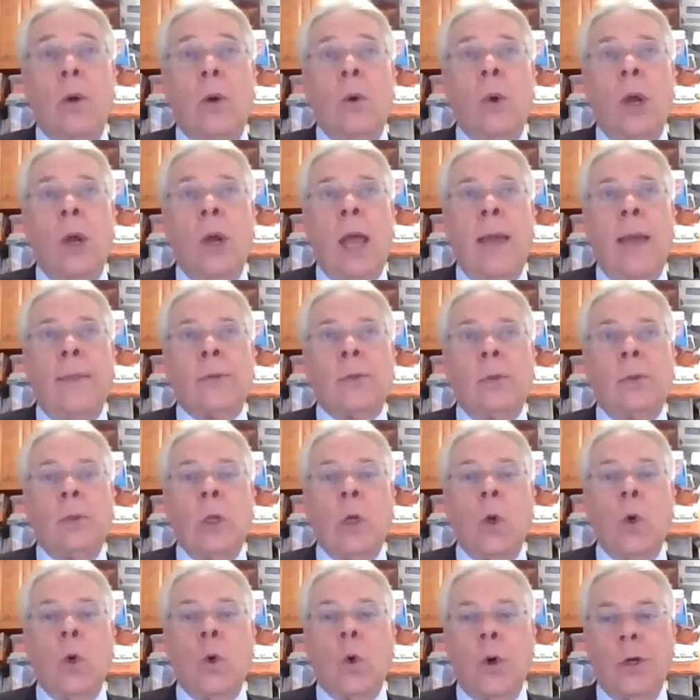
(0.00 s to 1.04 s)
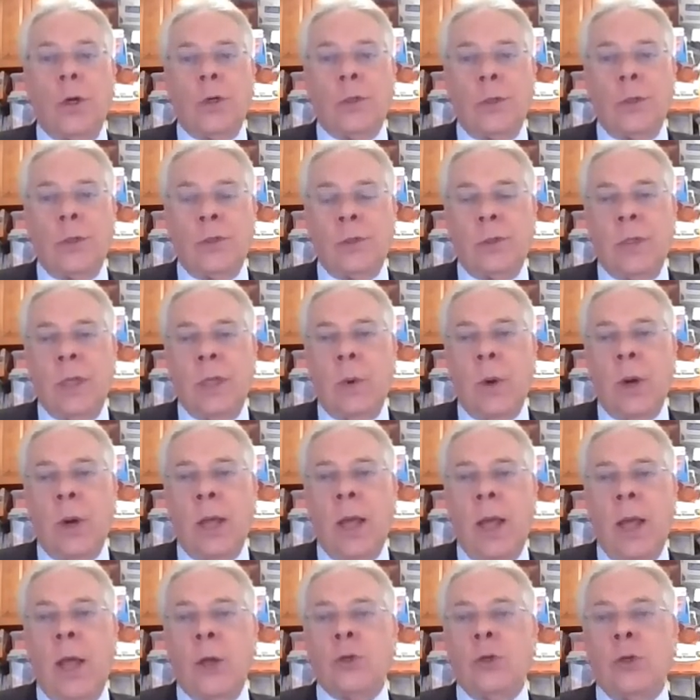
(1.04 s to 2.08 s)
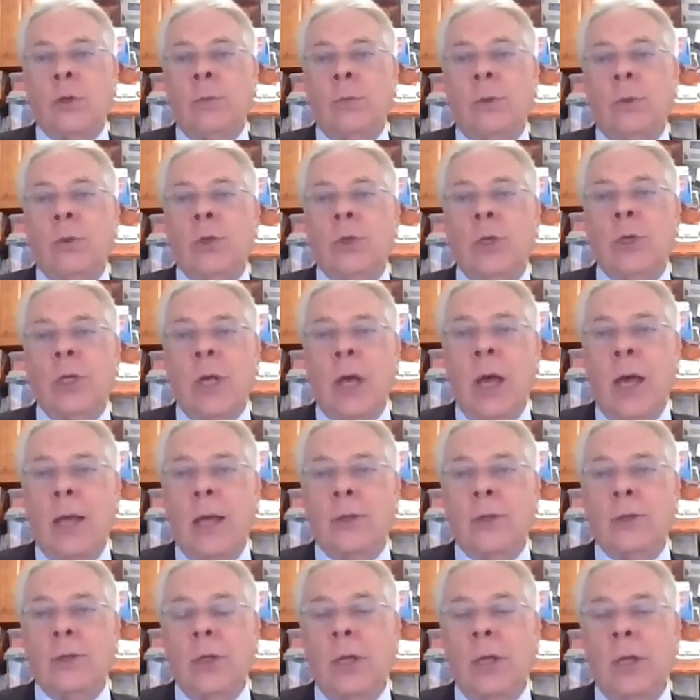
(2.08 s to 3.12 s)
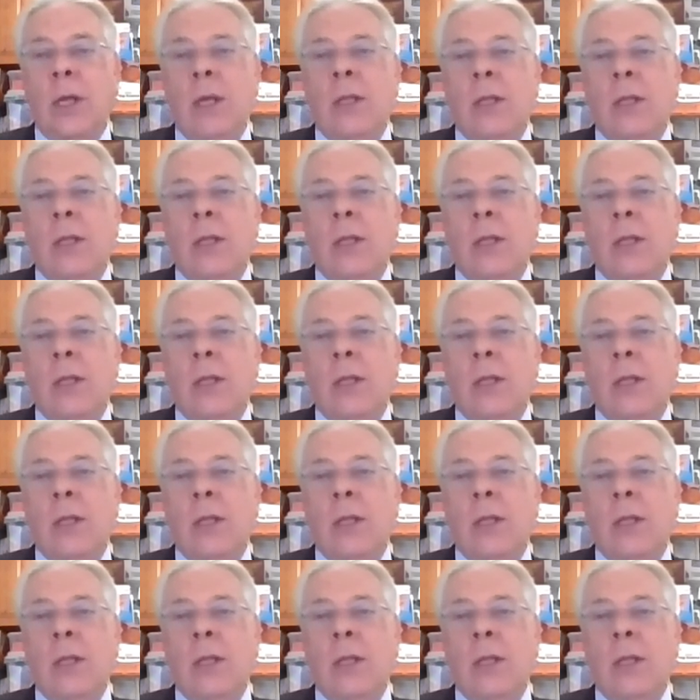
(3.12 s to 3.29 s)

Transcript: were absolutely gorgeous. There were azure blue skies.